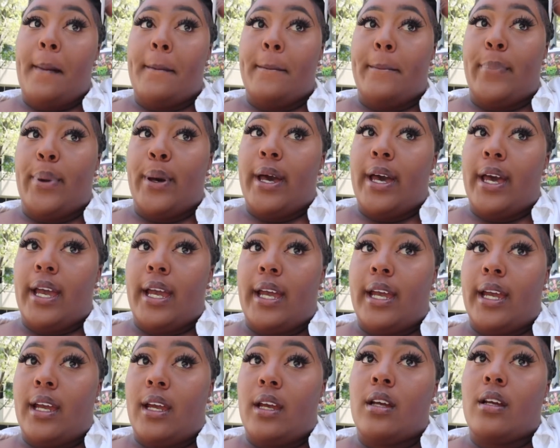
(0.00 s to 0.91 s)

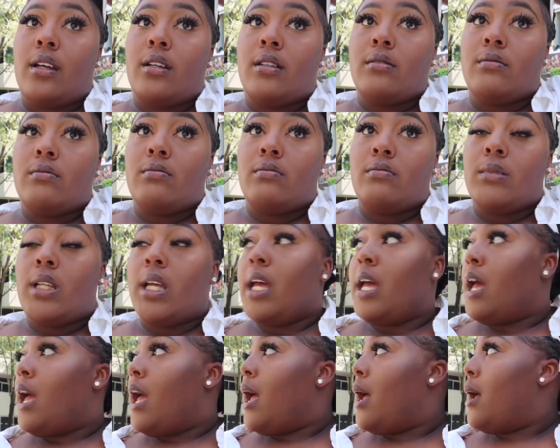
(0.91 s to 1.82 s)
But
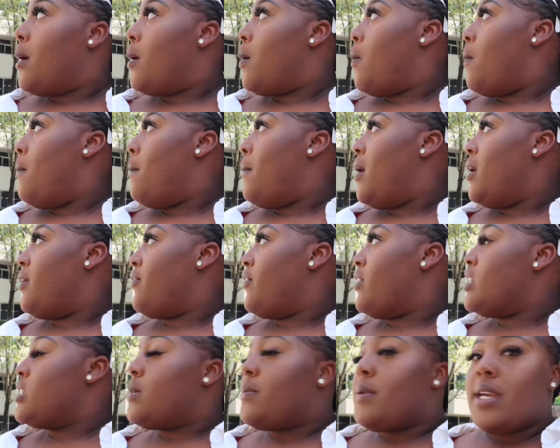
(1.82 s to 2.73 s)
my
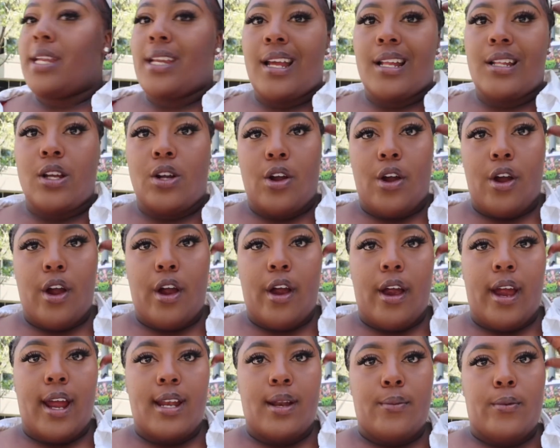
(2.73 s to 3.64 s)
friend should be getting out the car,
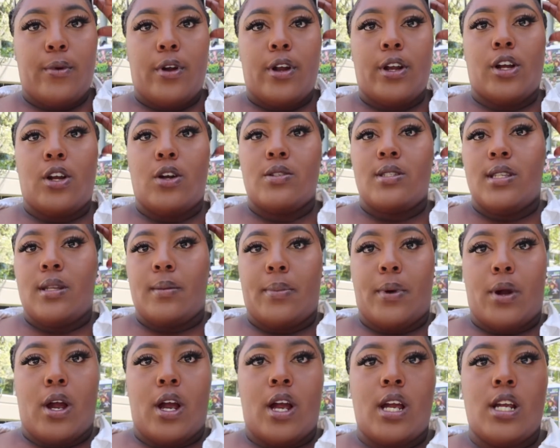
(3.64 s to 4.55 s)
and then we're gonna go to the
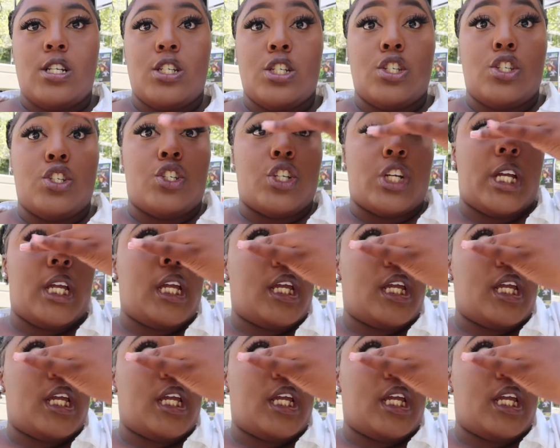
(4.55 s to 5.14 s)
bar and just drink